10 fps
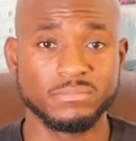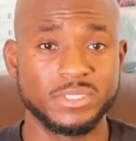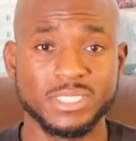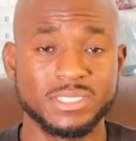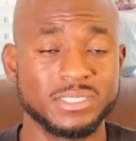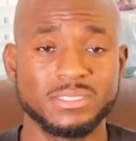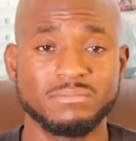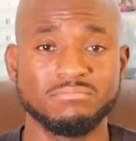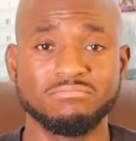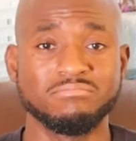
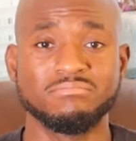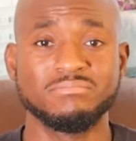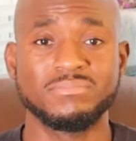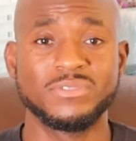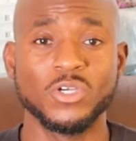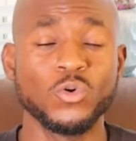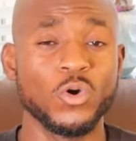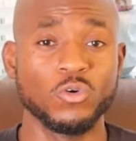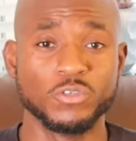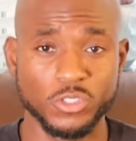Just
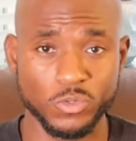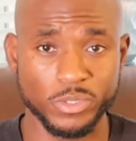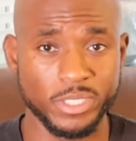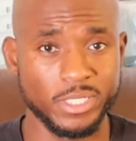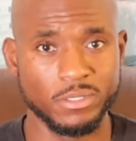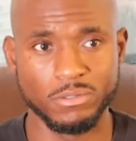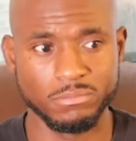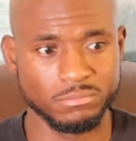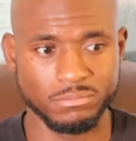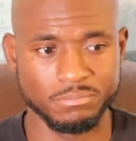don't overdo it and
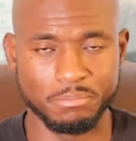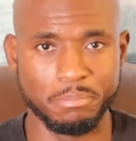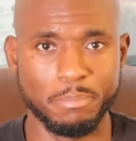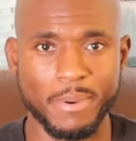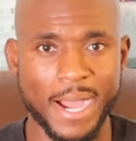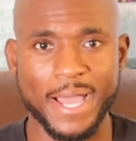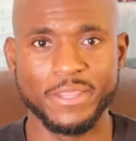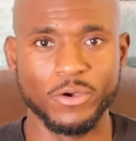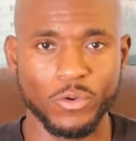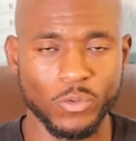don't buy
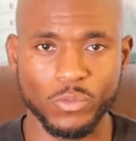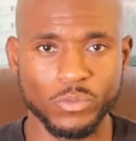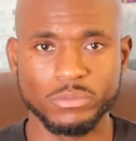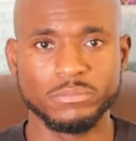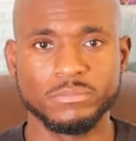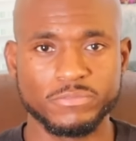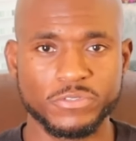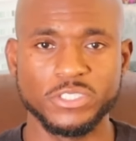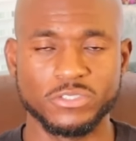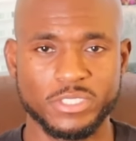the whole
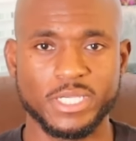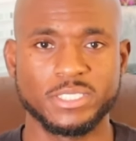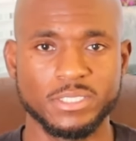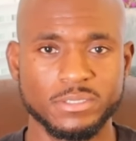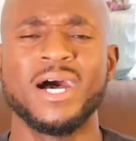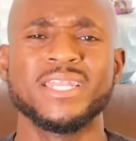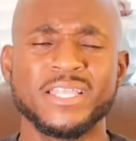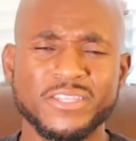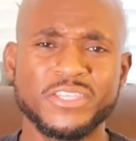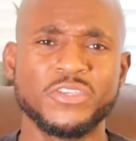freezer section.
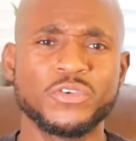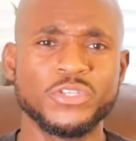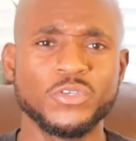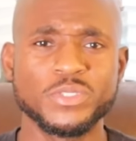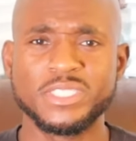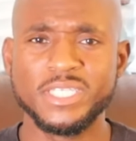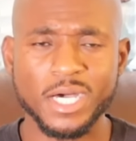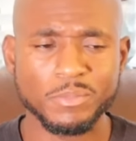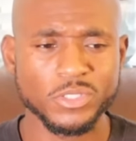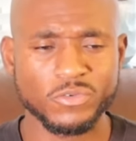Another thing you can do is
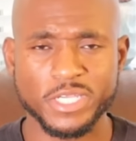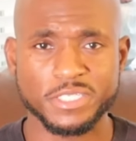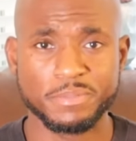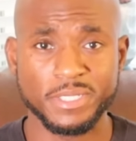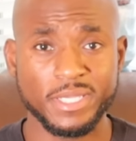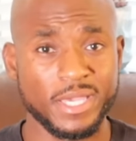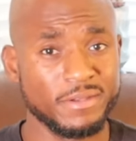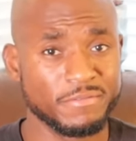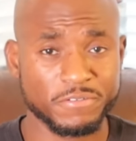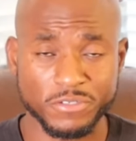double the recipe
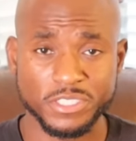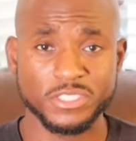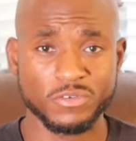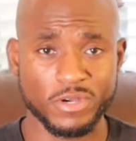and freeze the